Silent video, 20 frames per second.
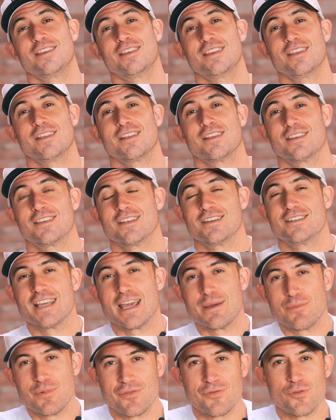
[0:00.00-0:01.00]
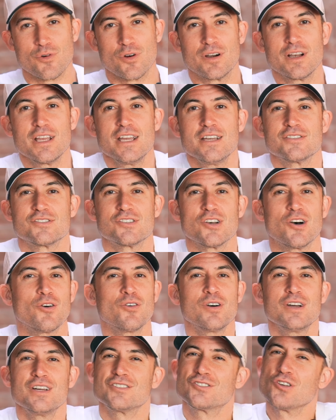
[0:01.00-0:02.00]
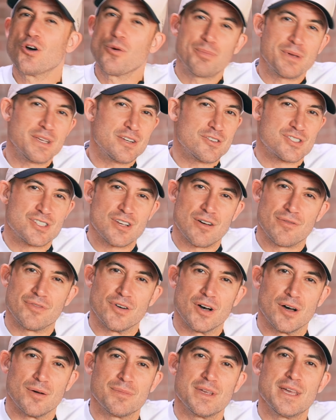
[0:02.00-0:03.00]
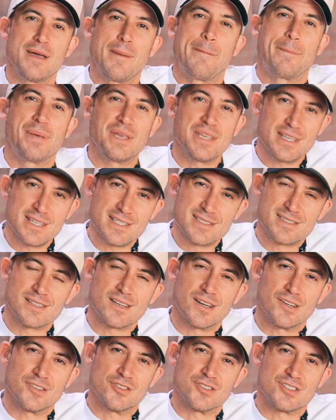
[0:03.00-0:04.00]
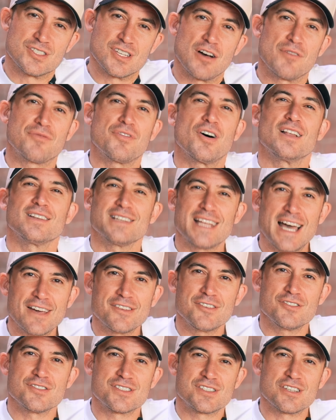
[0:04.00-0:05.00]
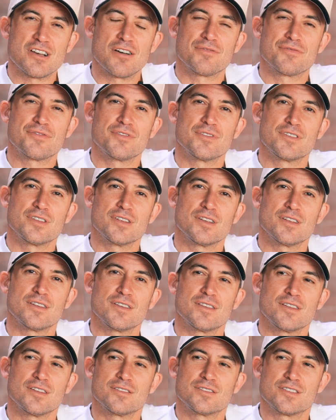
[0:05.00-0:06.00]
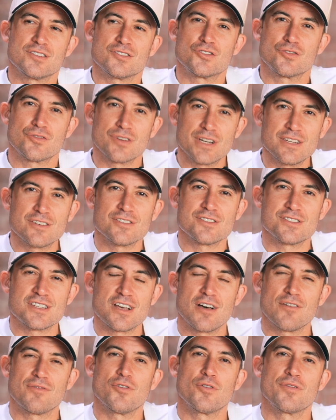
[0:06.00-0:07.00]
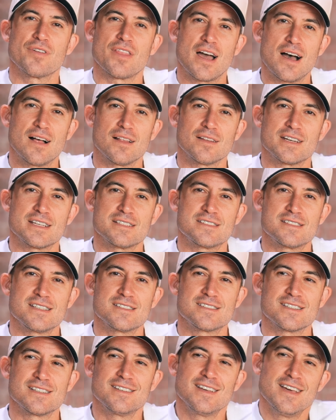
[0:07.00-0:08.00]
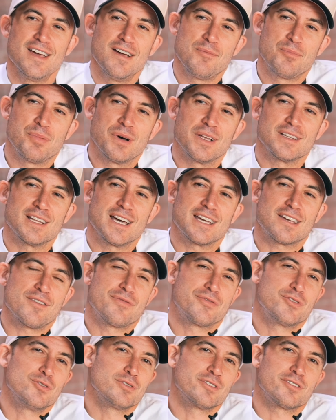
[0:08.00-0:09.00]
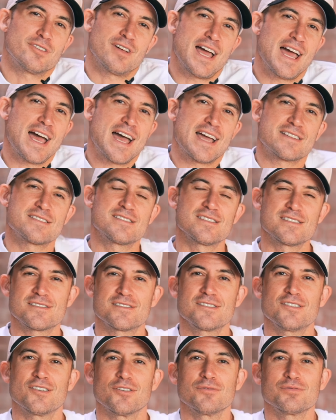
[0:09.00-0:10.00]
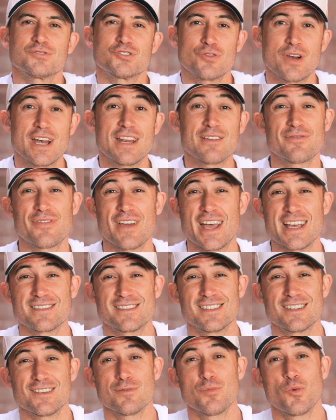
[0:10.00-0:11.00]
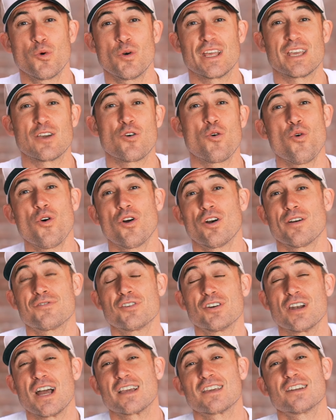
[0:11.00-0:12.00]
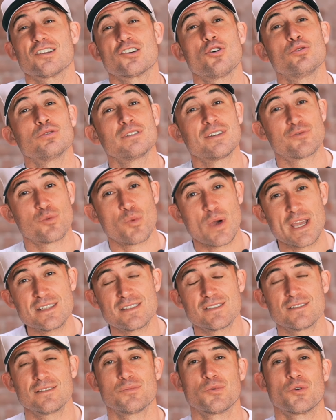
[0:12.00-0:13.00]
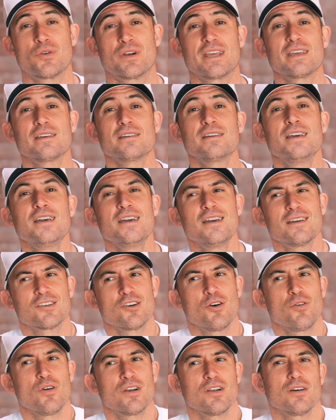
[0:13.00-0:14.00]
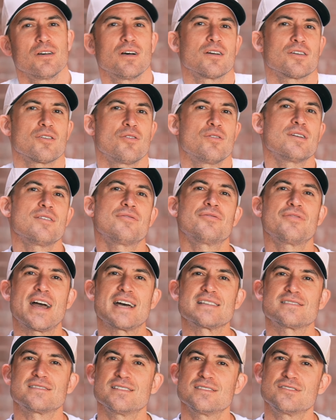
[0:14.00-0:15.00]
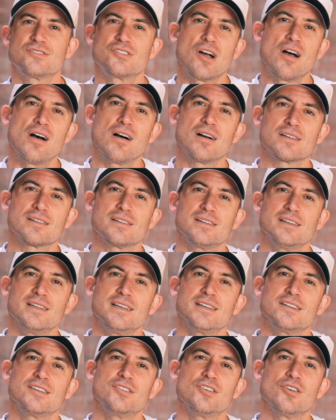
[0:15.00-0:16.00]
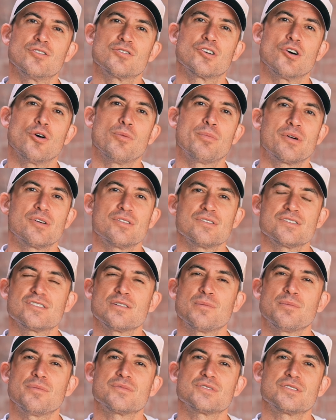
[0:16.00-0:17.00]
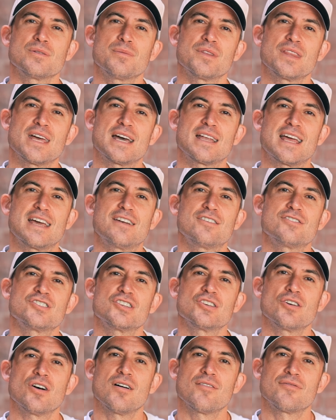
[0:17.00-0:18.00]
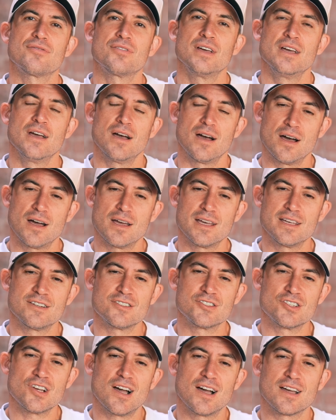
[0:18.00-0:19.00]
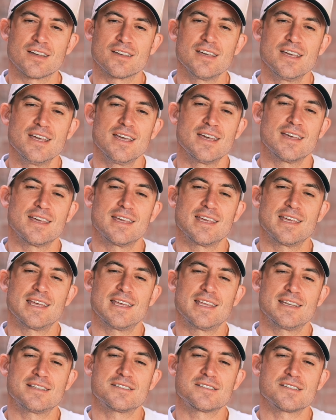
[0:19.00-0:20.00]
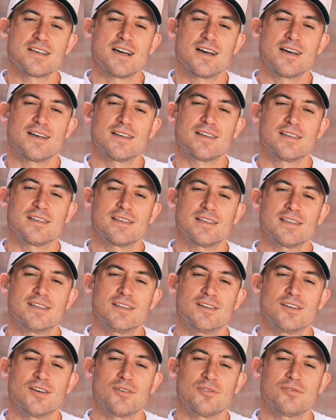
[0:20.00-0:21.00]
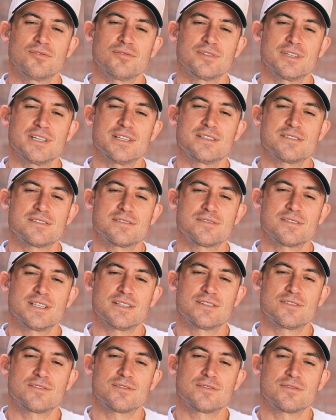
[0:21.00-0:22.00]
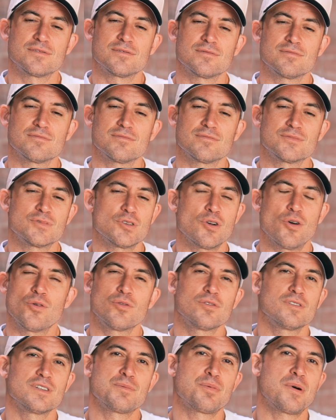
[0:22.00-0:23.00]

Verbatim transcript: the, the day before. So don't beat yourself up. Be easy on yourself. Allow yourself the, the, to treat yourself over the holiday season. But like a few little hacks is, you know, training fasted in the morning. Or if you're not gonna go lift weights in the morning, go on a, go on a fasted jog. You know, go burn some, some of that energy off uh, in a jog. It, it's, uh, you know, it's, it's totally